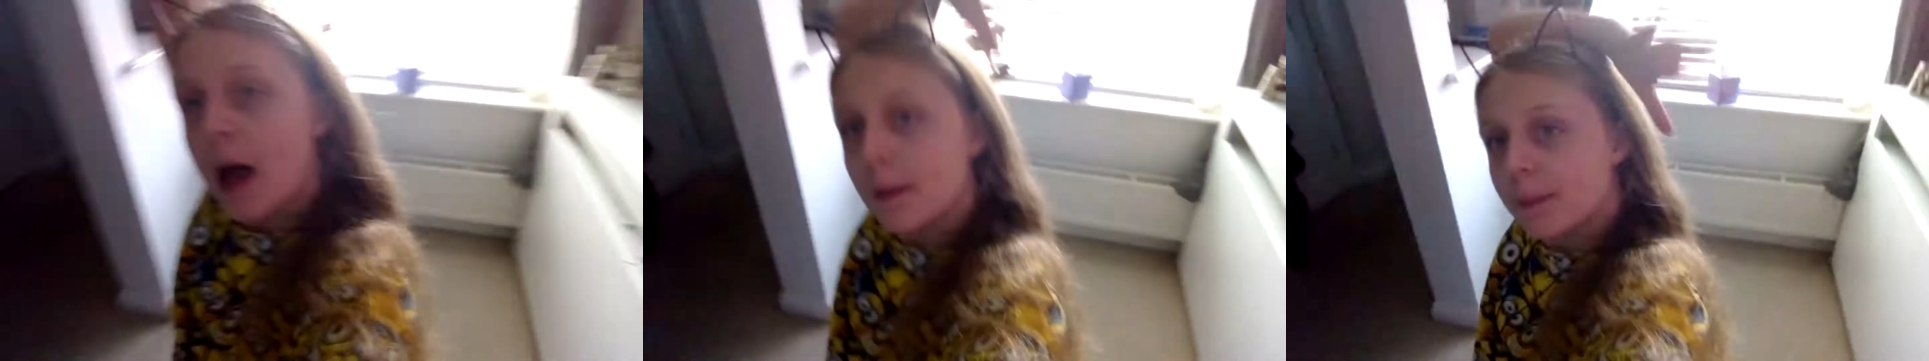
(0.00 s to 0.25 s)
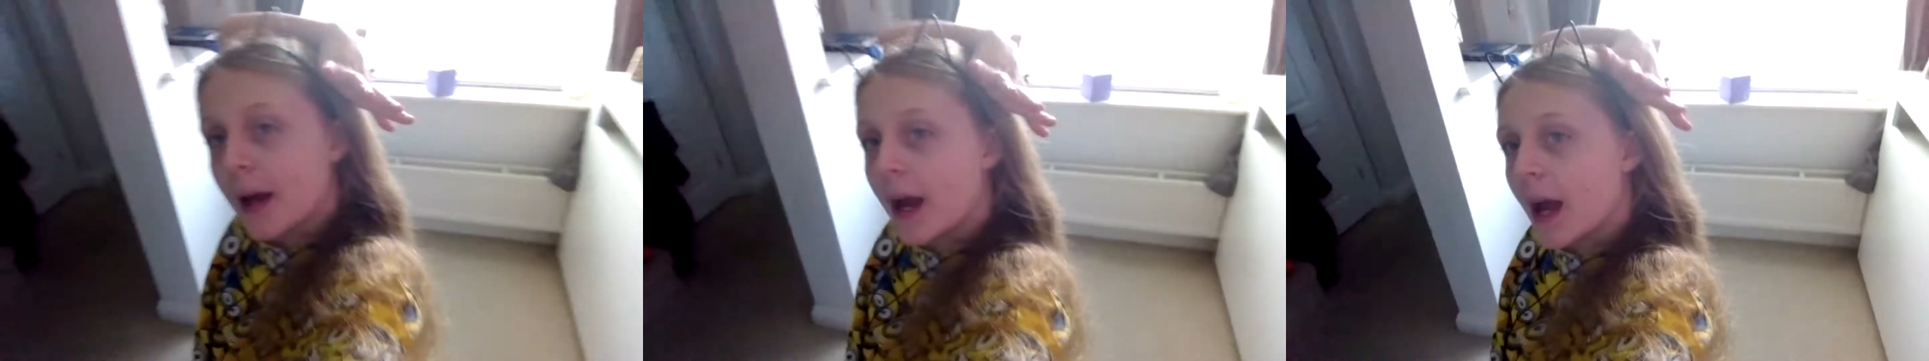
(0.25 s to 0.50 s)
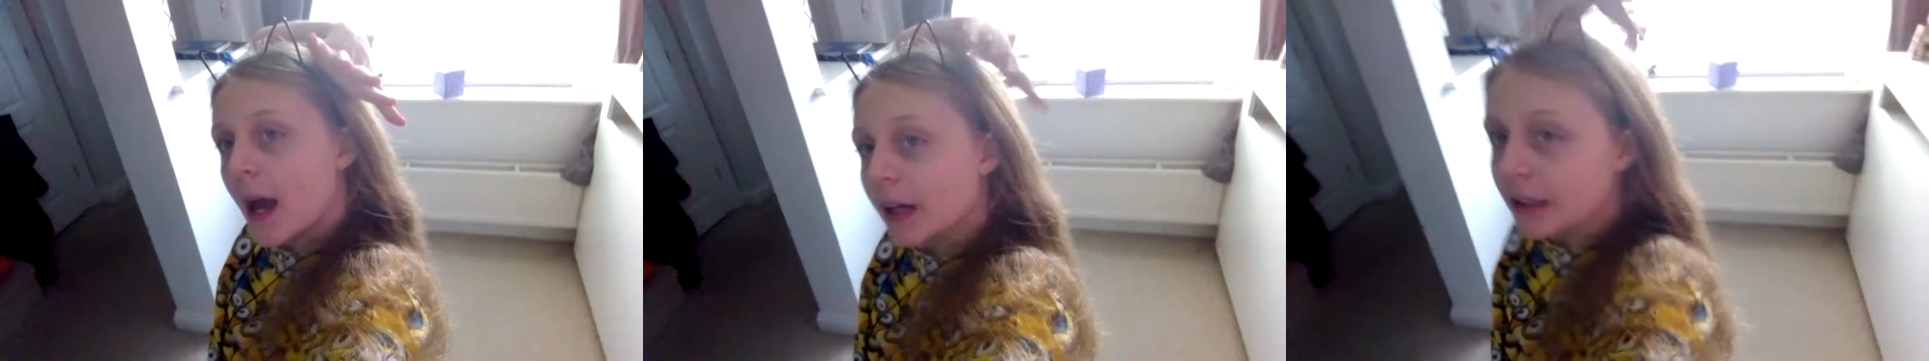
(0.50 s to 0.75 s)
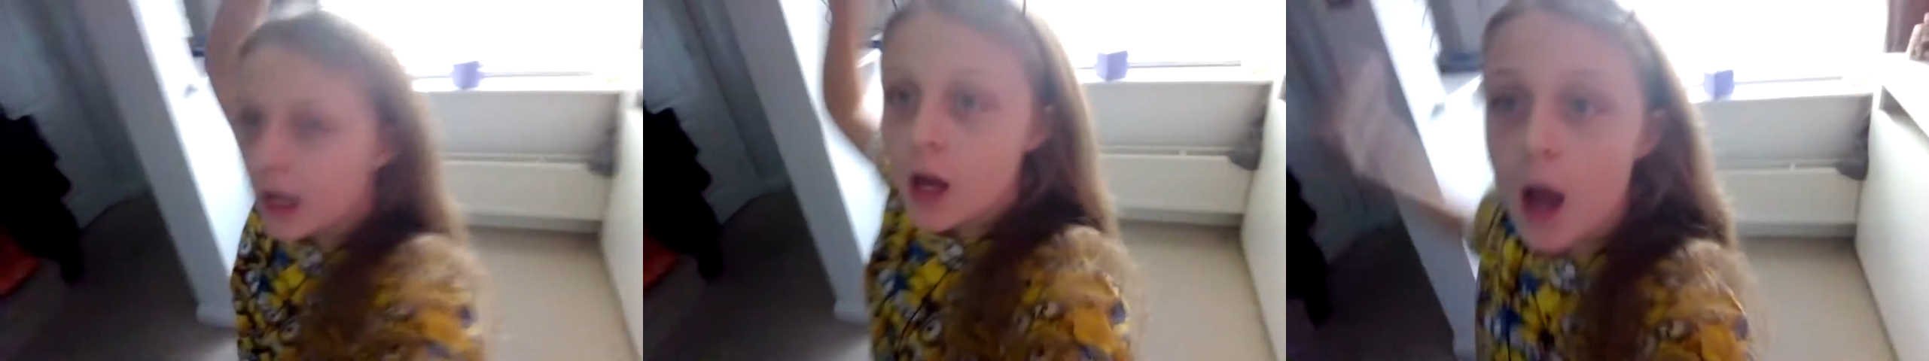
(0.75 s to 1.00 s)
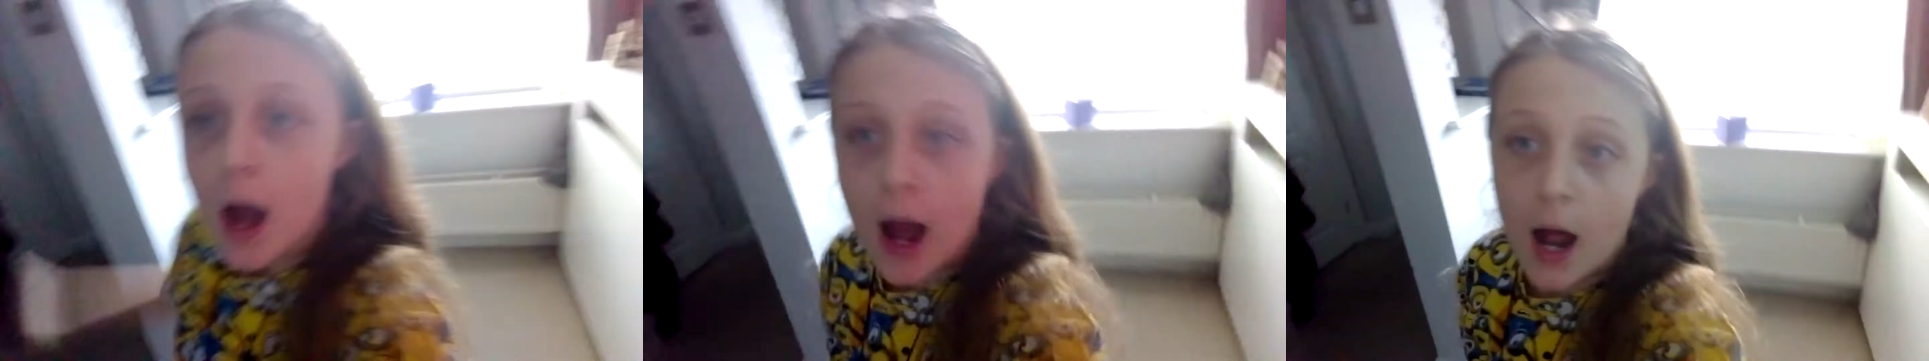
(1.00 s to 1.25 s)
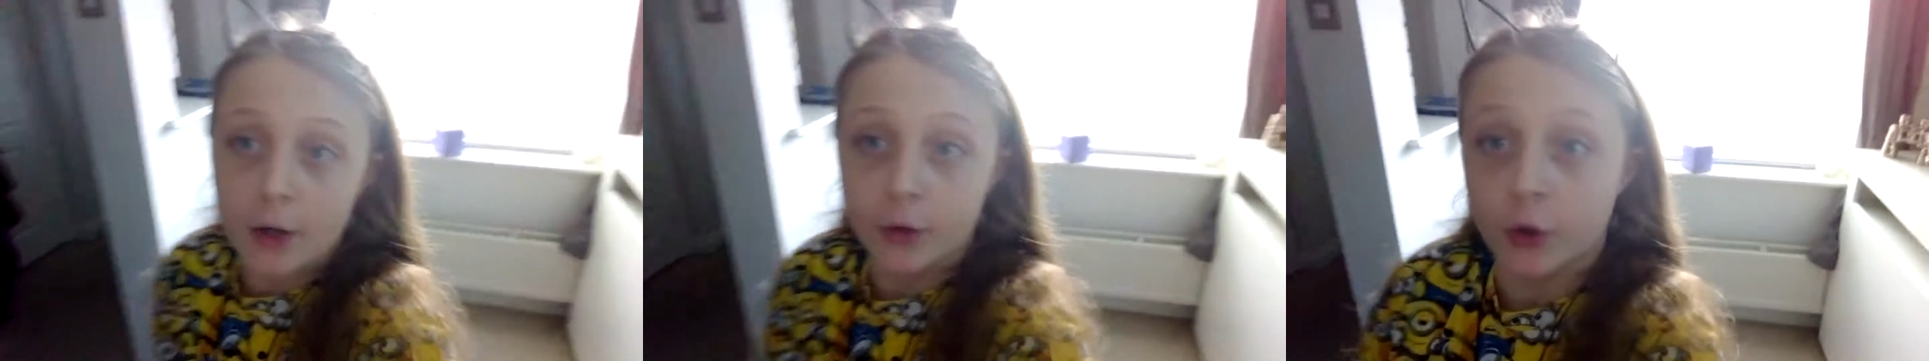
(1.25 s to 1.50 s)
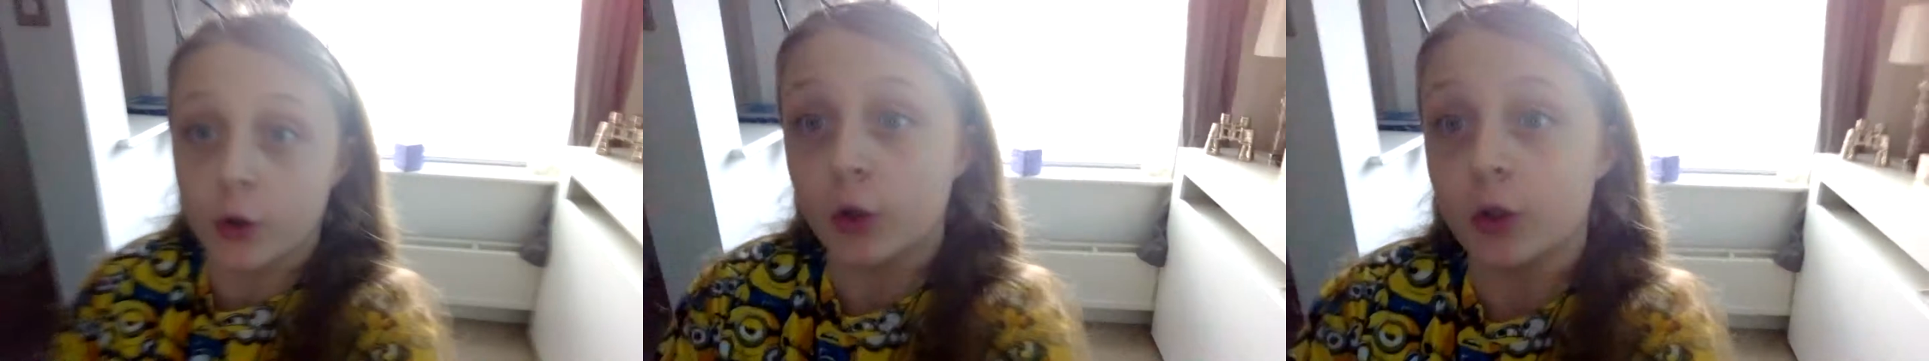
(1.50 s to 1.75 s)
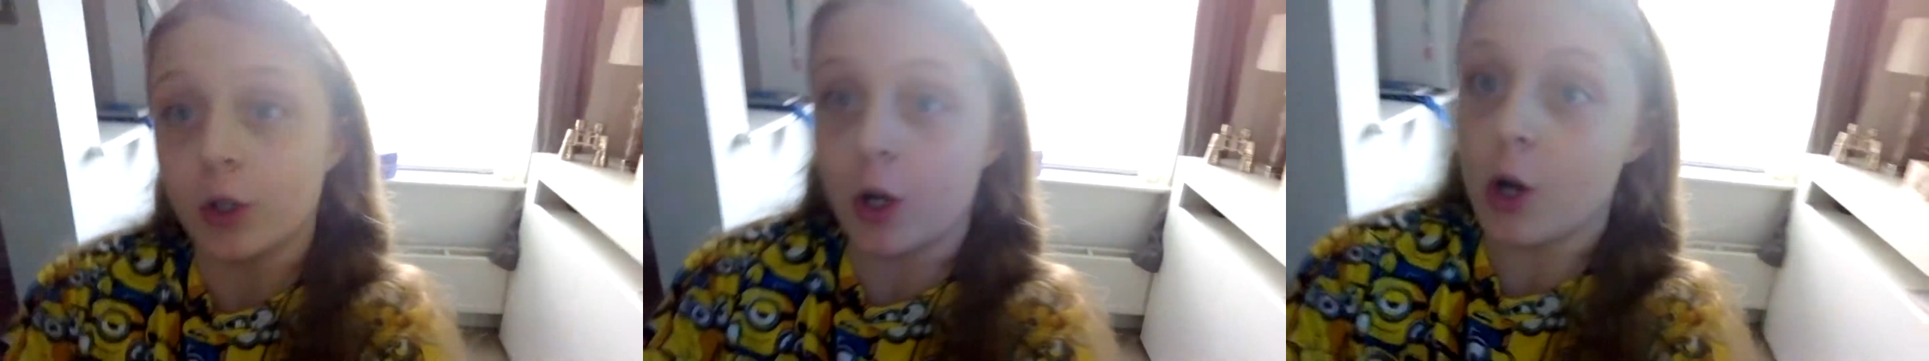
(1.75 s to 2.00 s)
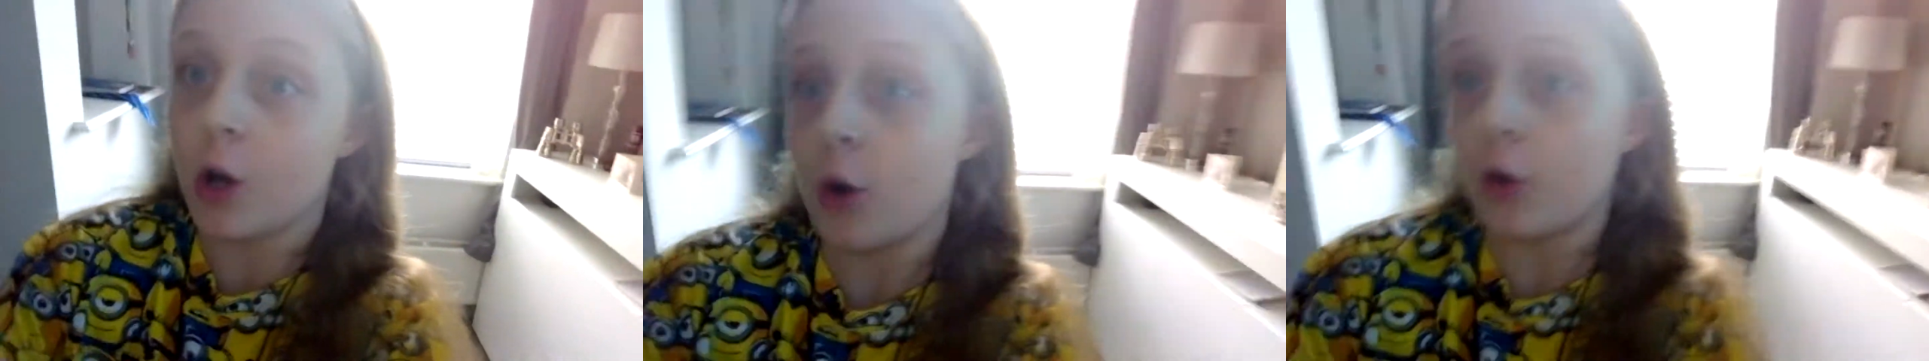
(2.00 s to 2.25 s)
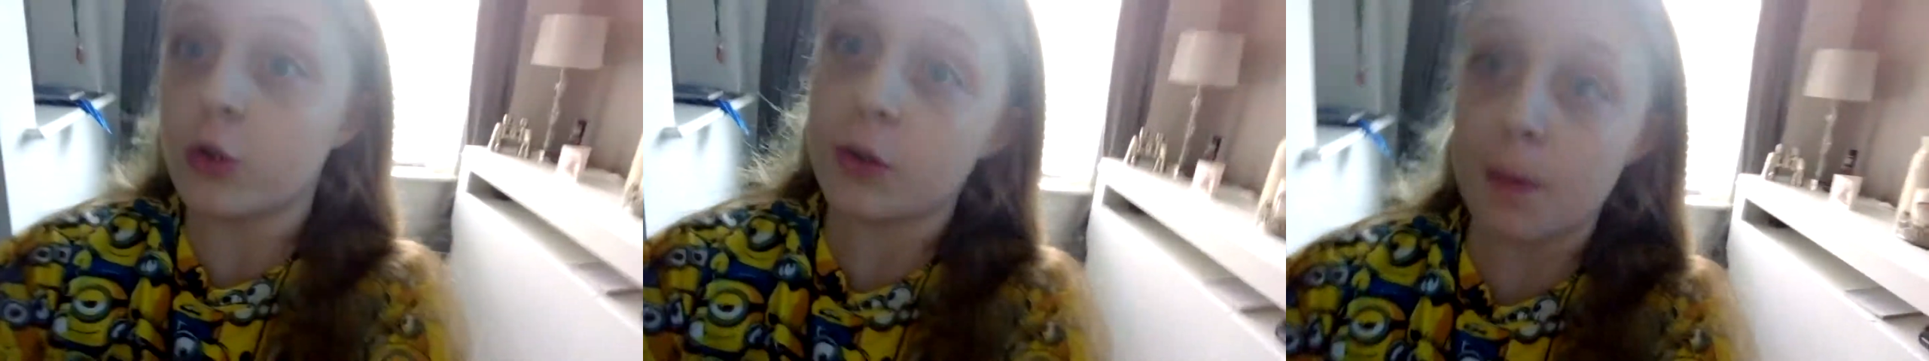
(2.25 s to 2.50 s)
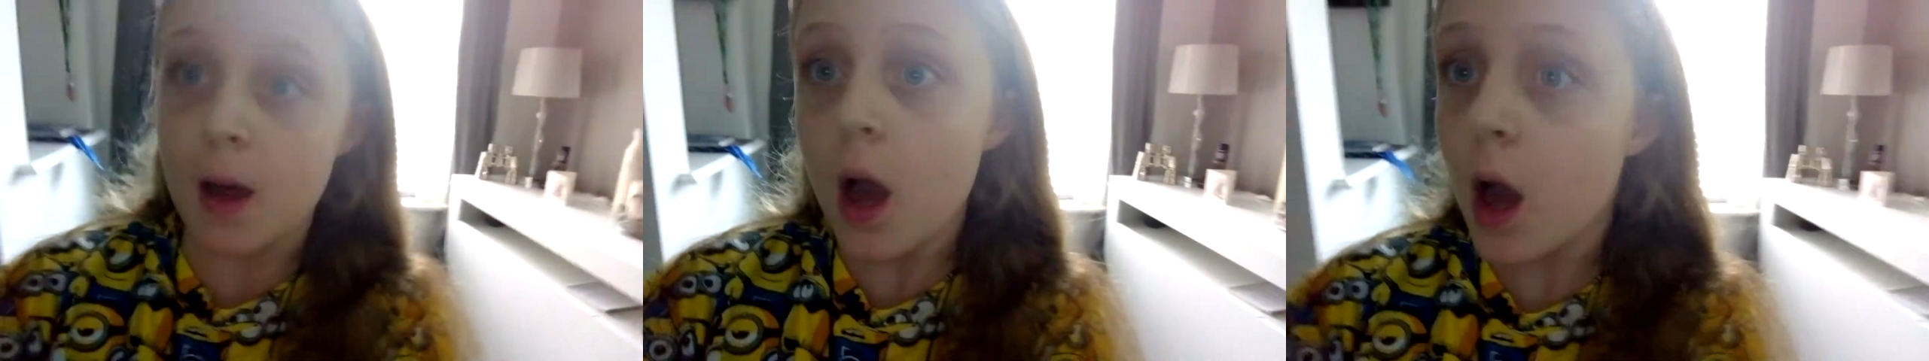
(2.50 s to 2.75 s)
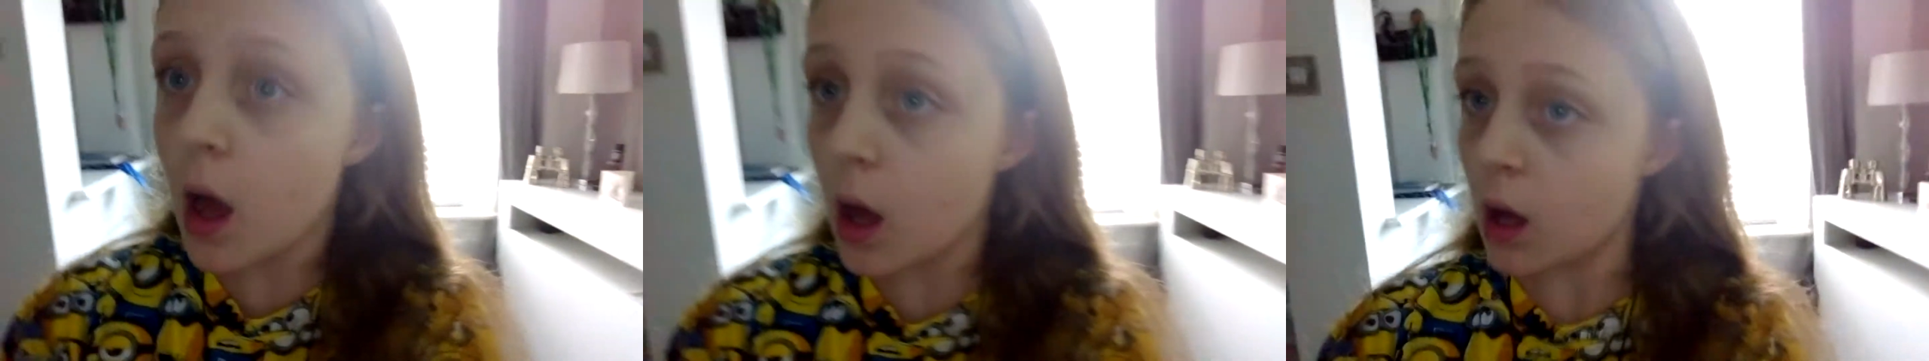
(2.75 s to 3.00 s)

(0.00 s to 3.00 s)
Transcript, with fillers: epic, and you know who's back.